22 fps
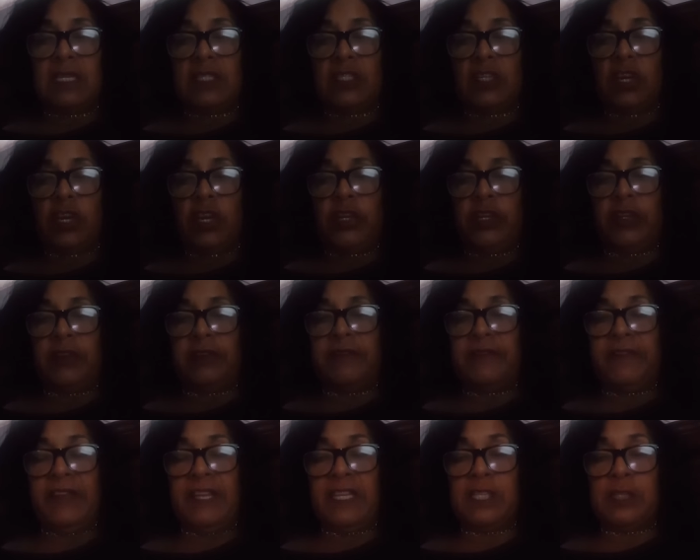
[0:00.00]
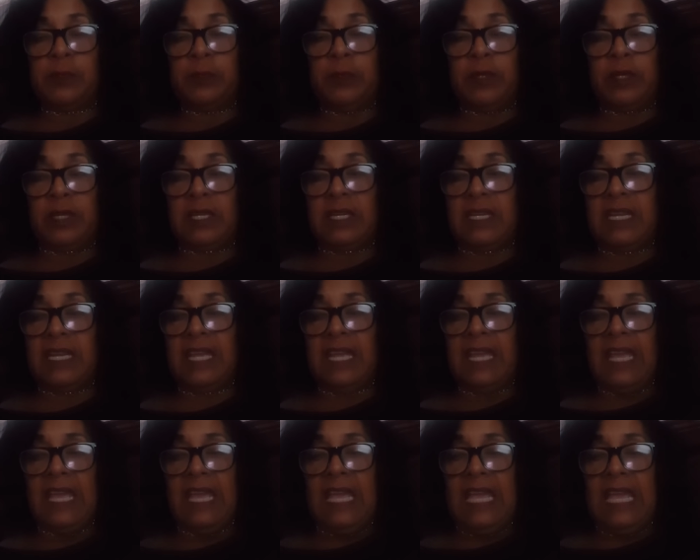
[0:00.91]
Attard on Facebook,
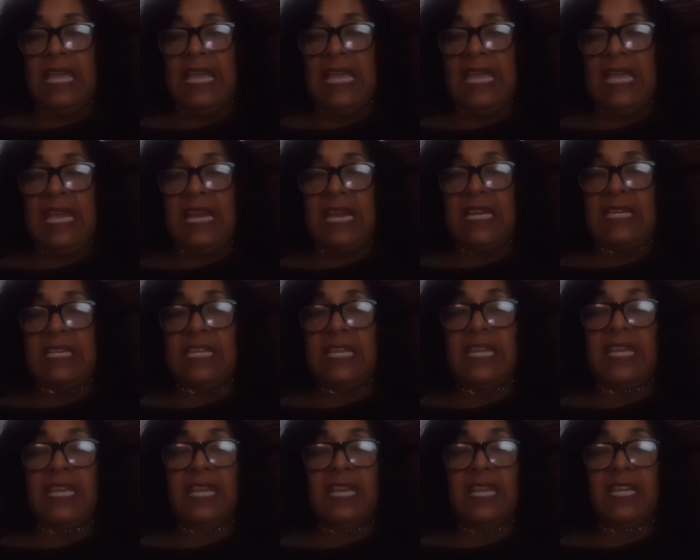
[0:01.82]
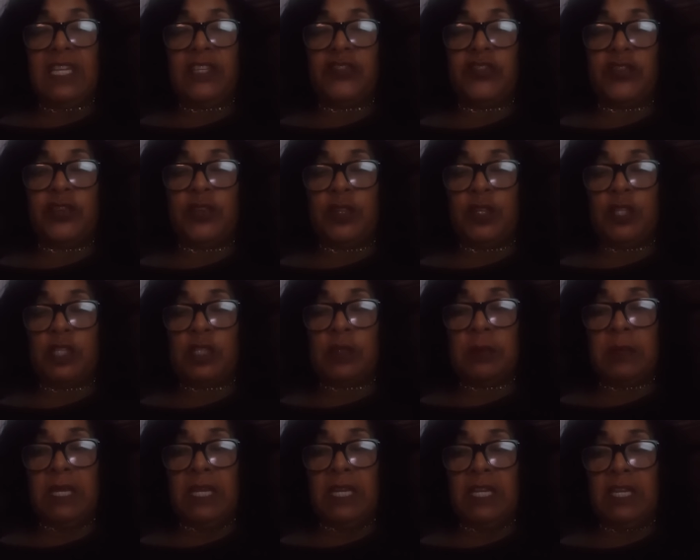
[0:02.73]
and he introduced
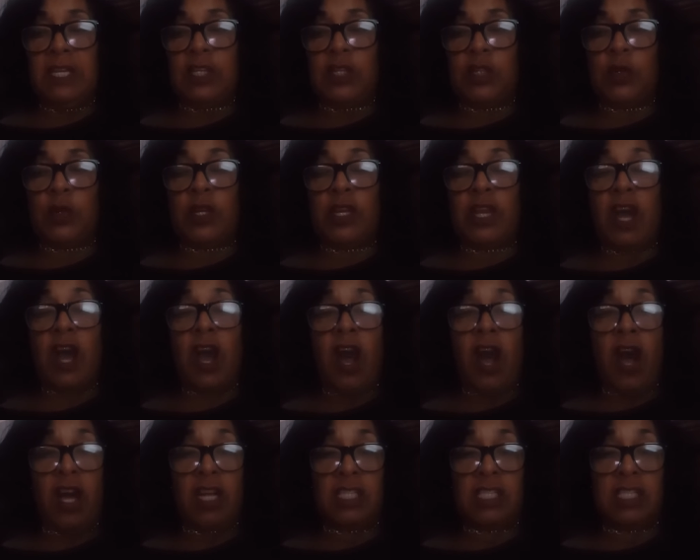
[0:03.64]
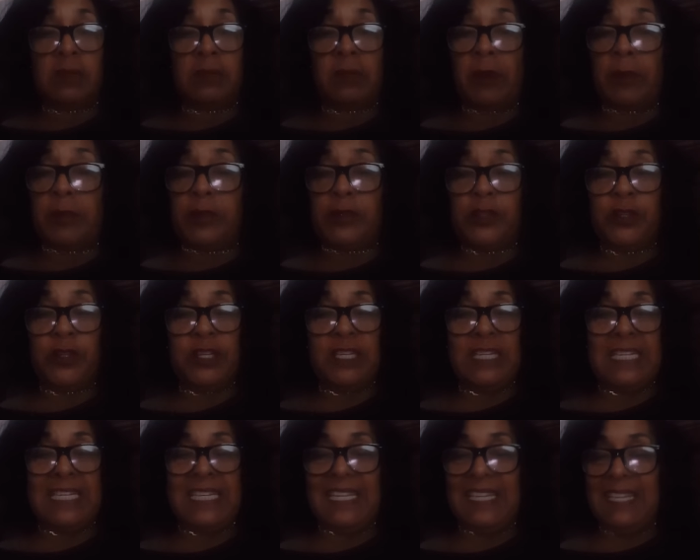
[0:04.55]
me to an awesome
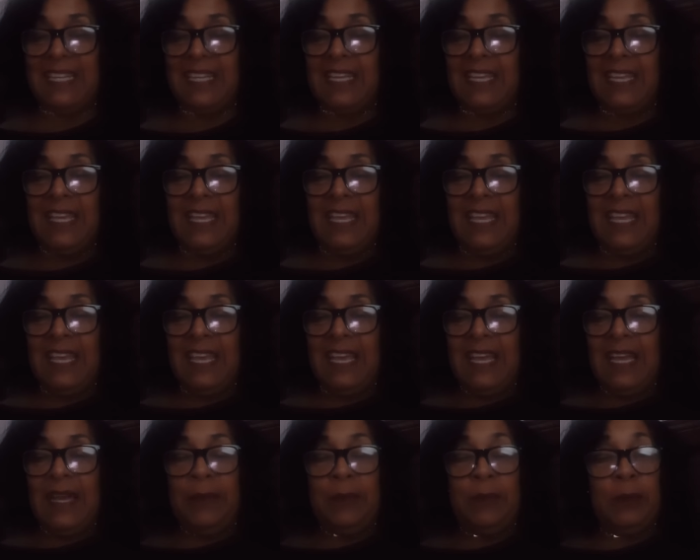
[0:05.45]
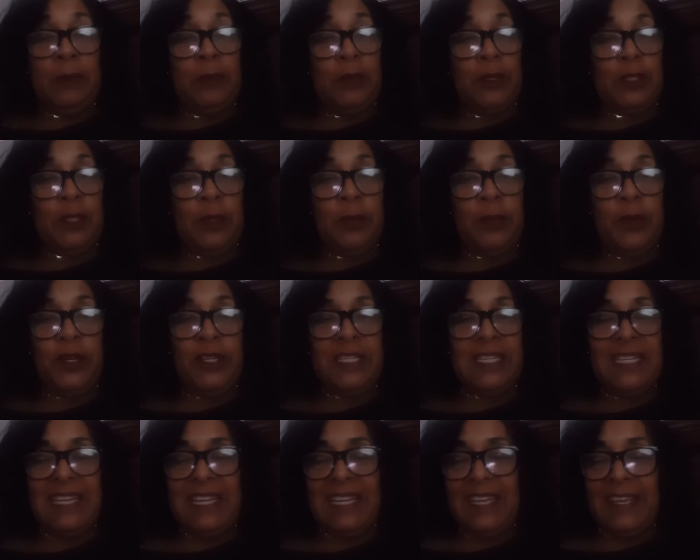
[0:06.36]
opportunity. But most
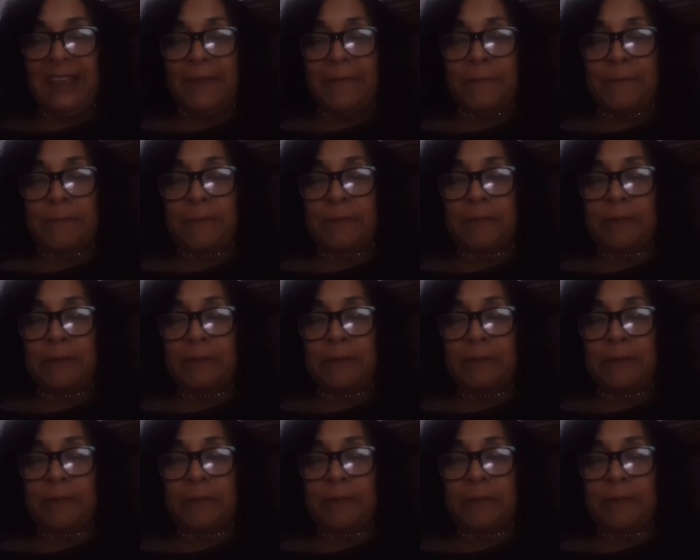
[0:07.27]
importantly,